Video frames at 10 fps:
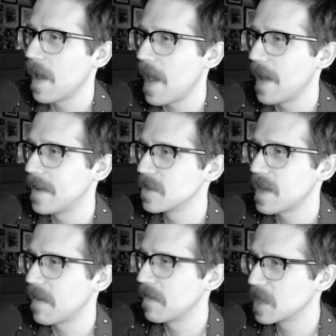and just
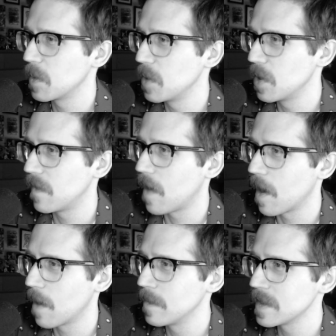have these communal
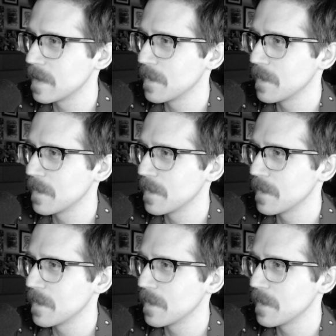farms.